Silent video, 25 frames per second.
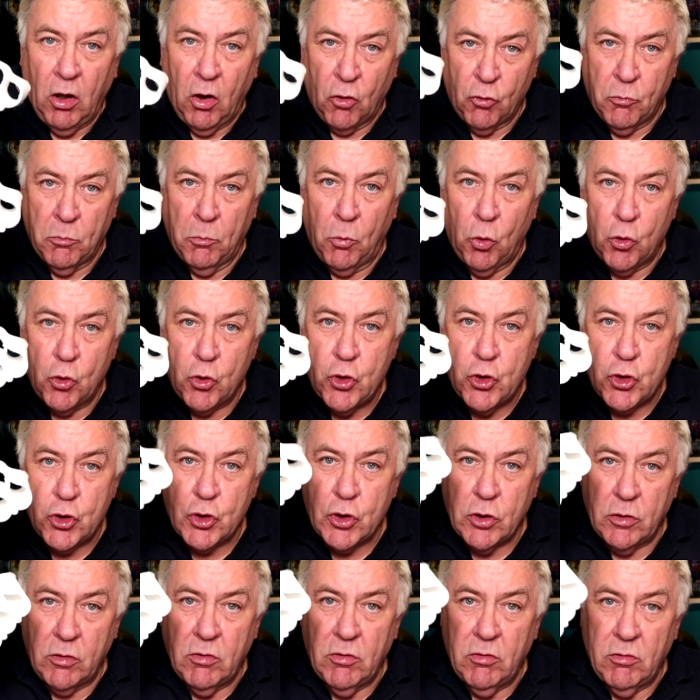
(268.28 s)
as
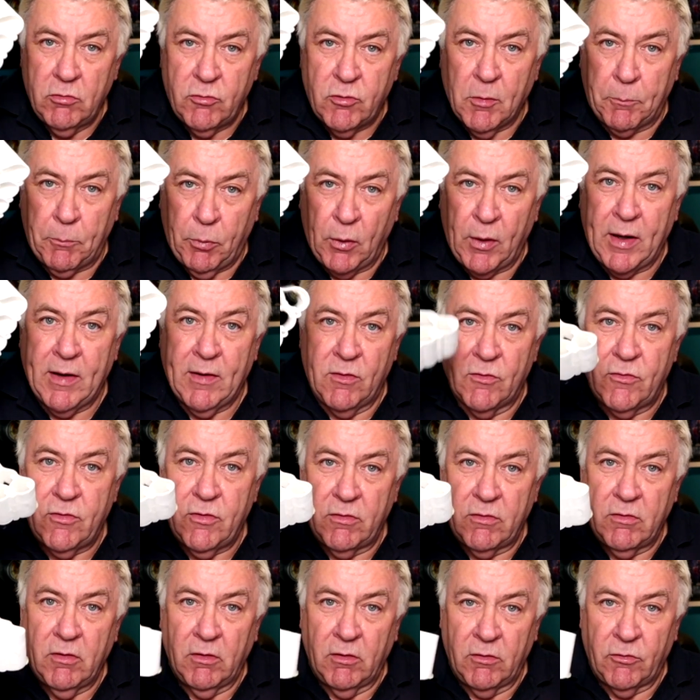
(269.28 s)
much to
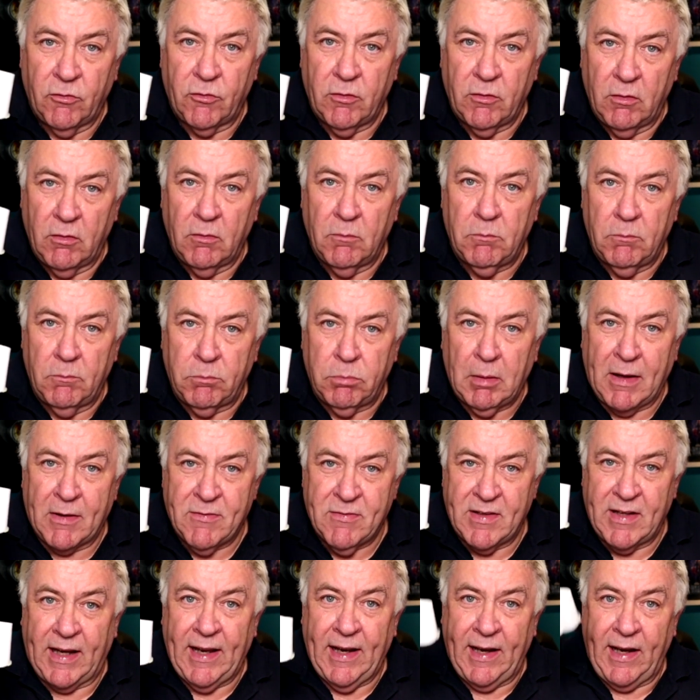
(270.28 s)
print as
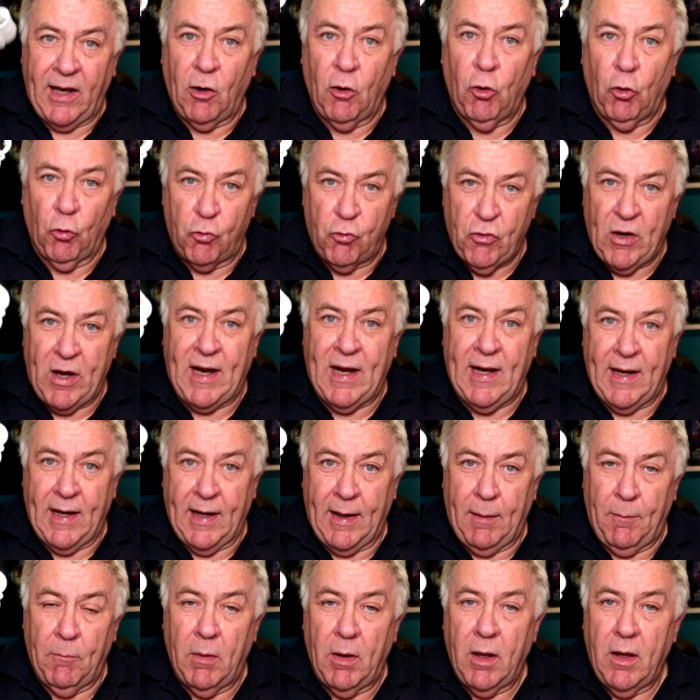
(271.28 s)
plastic in it or
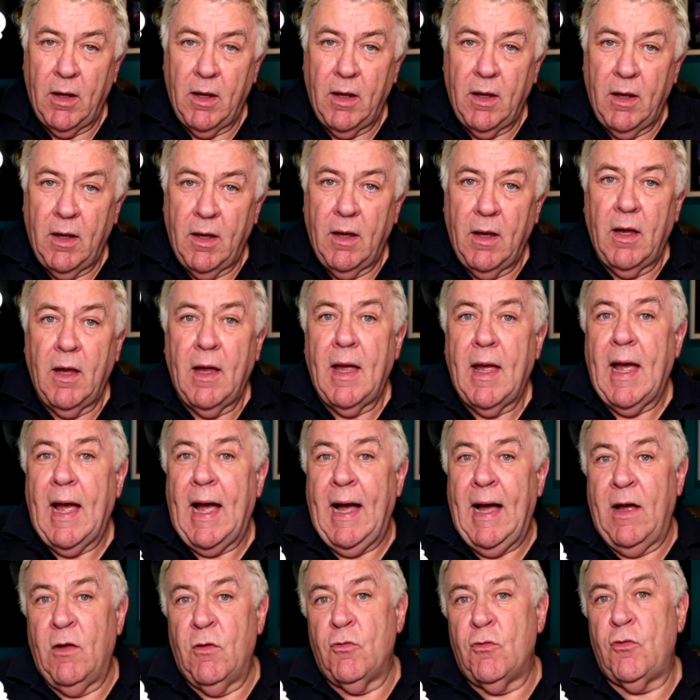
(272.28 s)
time
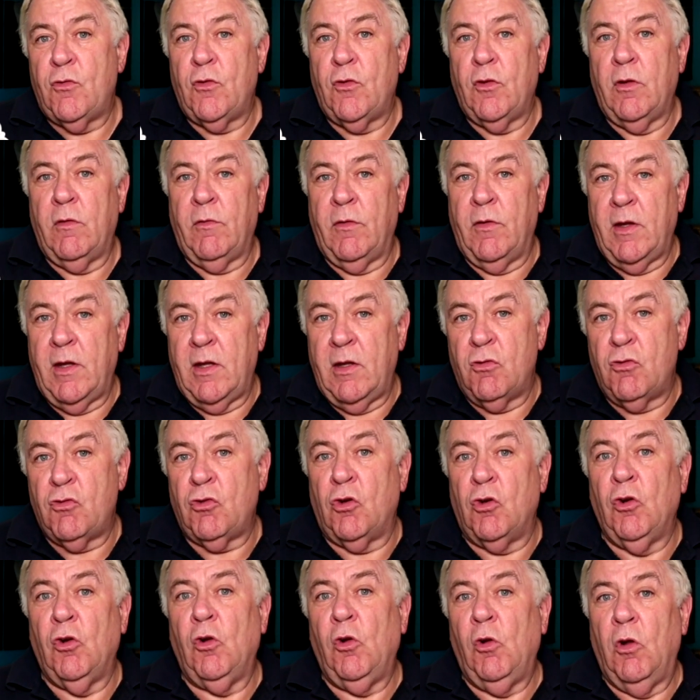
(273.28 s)
as the
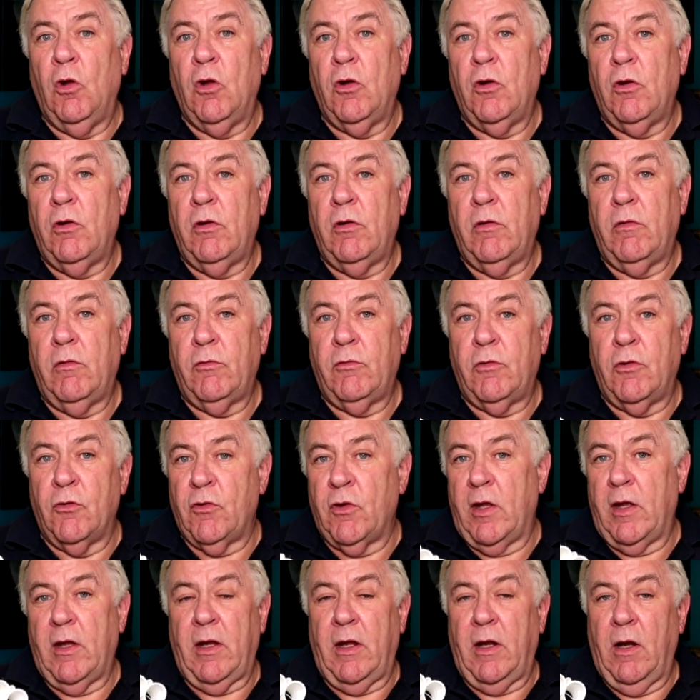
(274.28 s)
skull, does it?